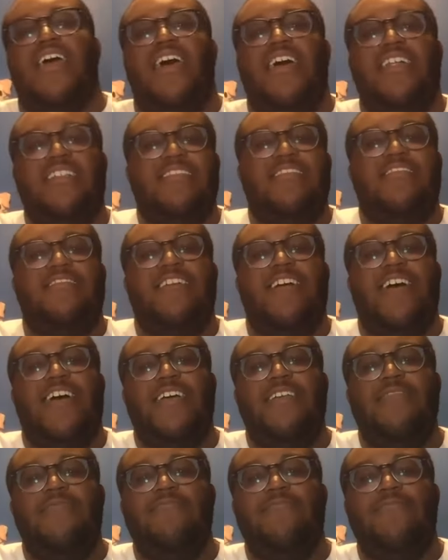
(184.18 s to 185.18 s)
At the
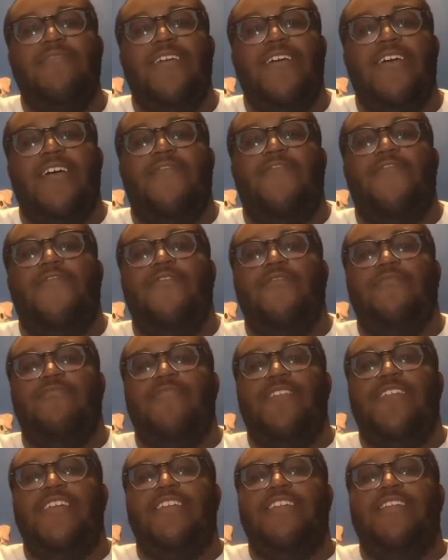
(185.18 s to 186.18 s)
time for the
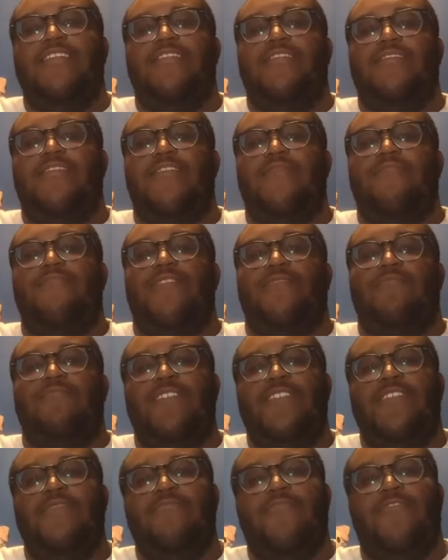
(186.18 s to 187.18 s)
making of my
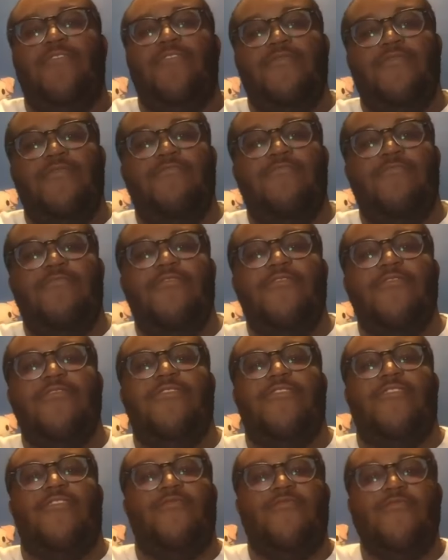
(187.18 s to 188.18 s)
Minimoni
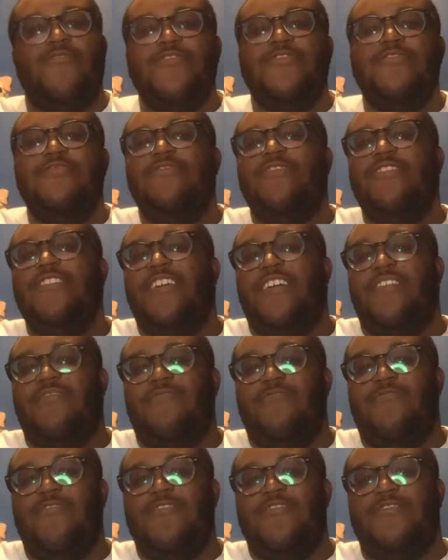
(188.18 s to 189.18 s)
report, originally I
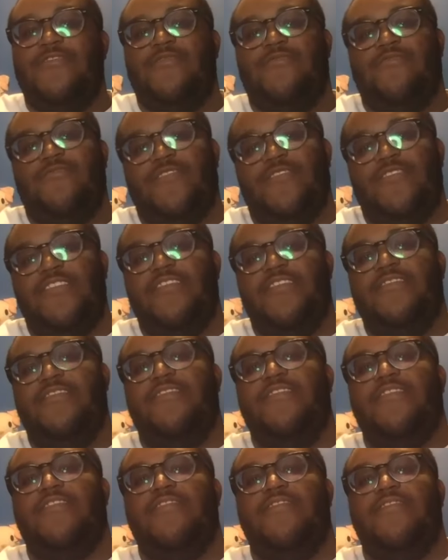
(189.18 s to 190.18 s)
wanted to release
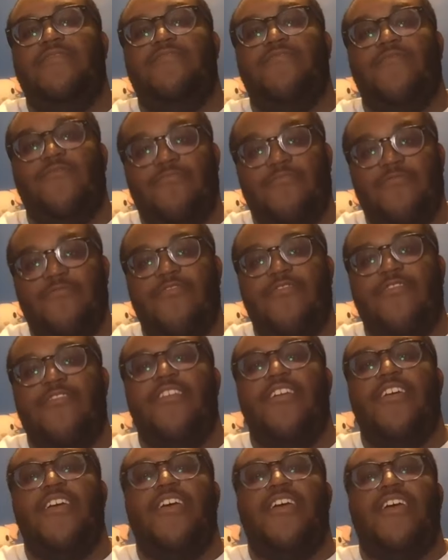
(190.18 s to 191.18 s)
this
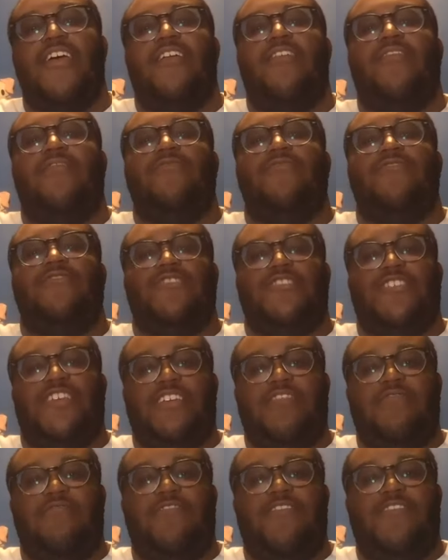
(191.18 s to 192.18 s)
report on the
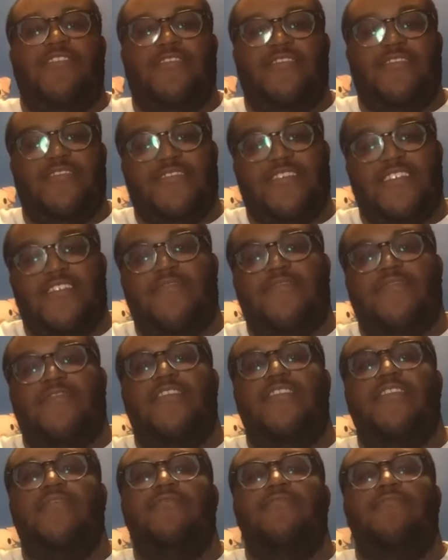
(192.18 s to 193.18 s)
January the
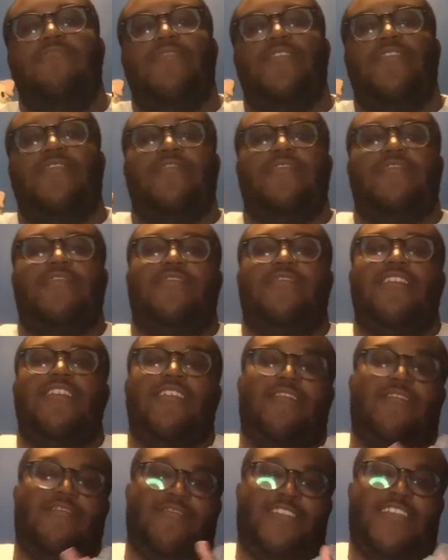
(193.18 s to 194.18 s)
seventeenth because
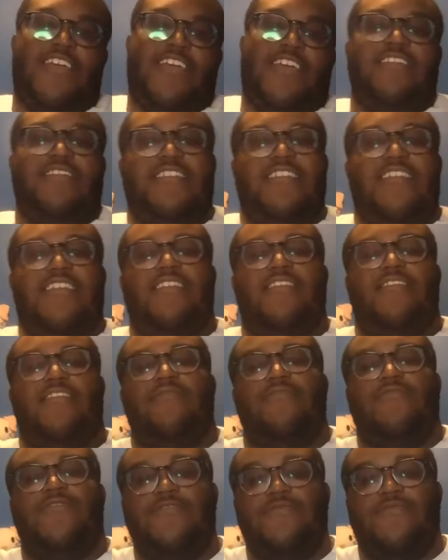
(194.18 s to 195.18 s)
on that day
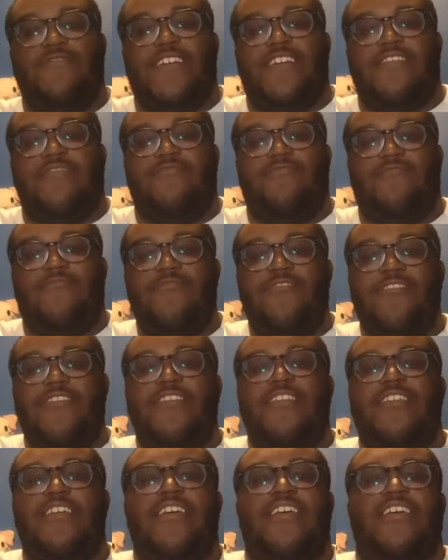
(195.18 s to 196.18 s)
of two thousand
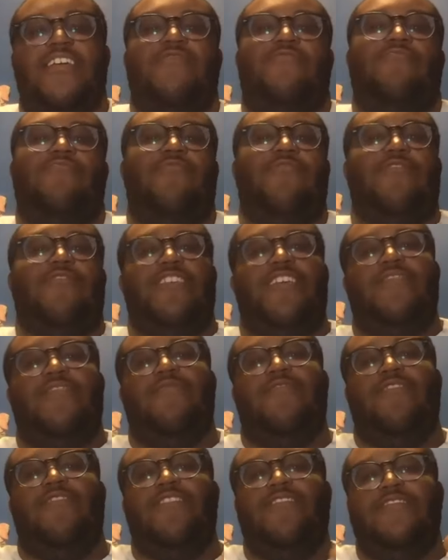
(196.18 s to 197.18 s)
one is where they
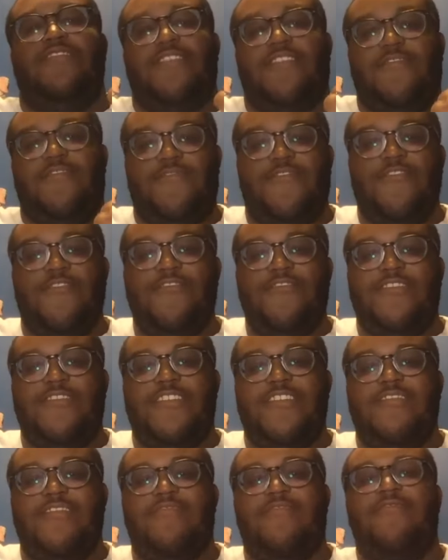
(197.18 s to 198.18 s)
released their first
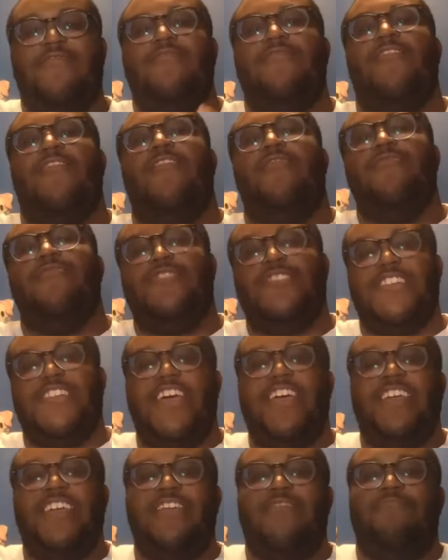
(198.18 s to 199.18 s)
single called
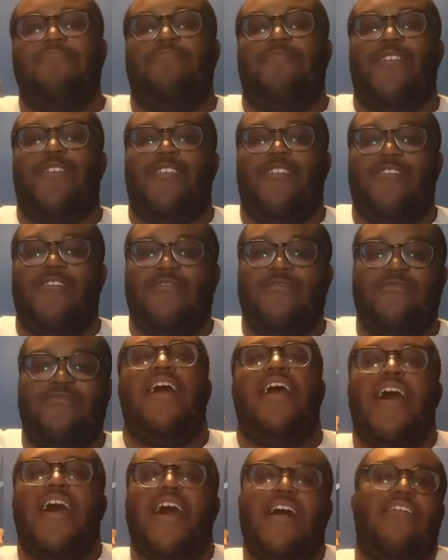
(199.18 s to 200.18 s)
Jackinpyeon.
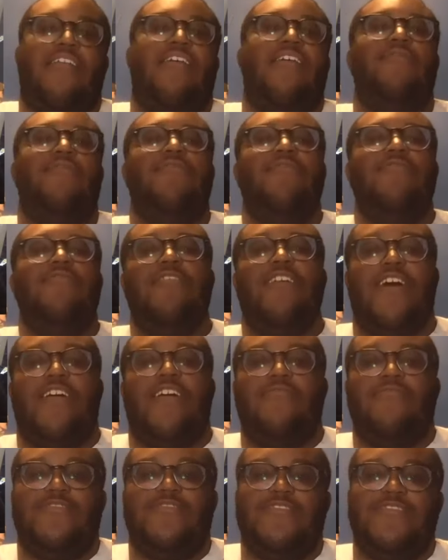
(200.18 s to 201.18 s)
However, I
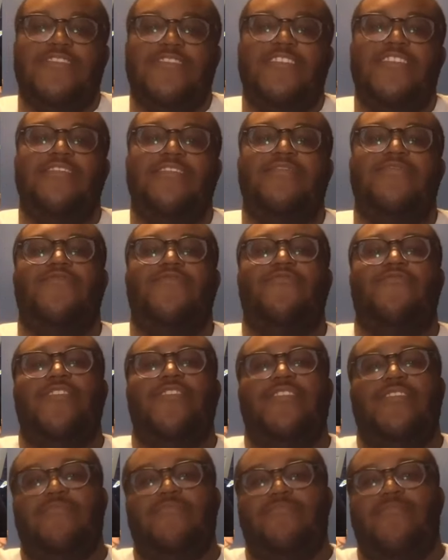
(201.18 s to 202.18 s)
was sick
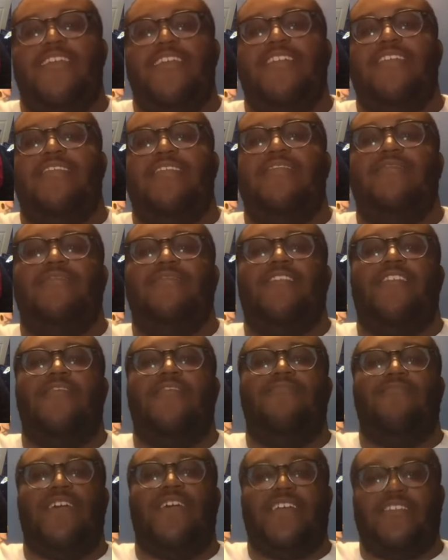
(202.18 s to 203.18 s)
during the makings
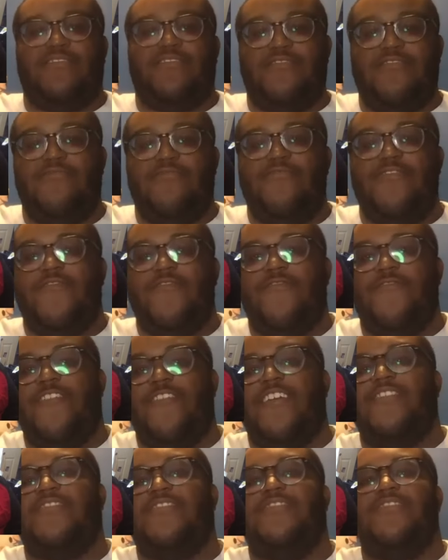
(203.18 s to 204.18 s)
of my third
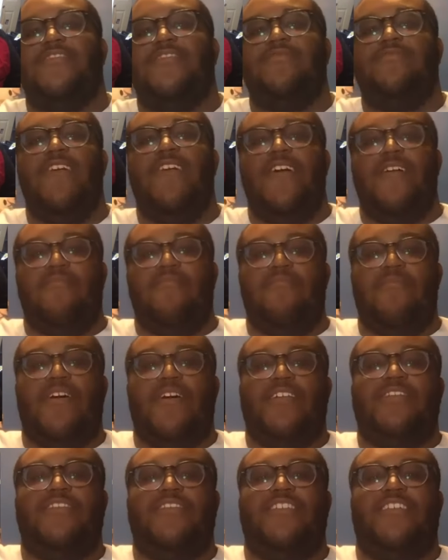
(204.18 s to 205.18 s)
reflection
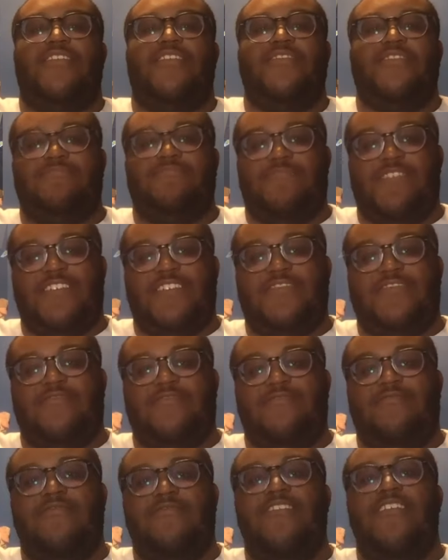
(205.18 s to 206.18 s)
montage
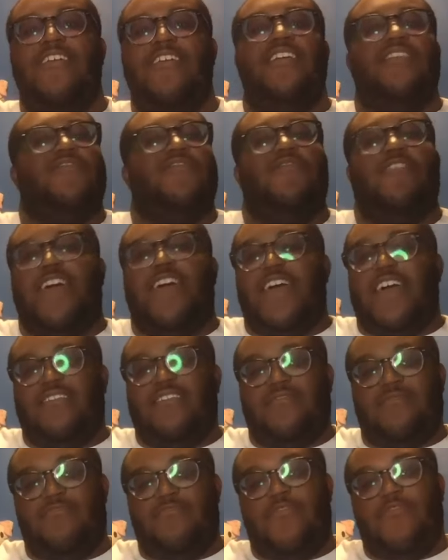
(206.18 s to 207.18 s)
special, so I had
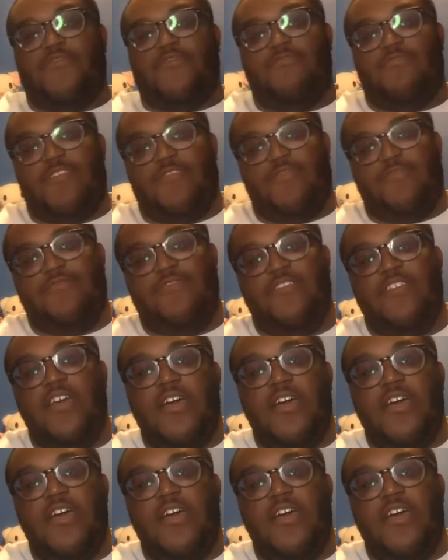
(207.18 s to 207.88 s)
to postpone.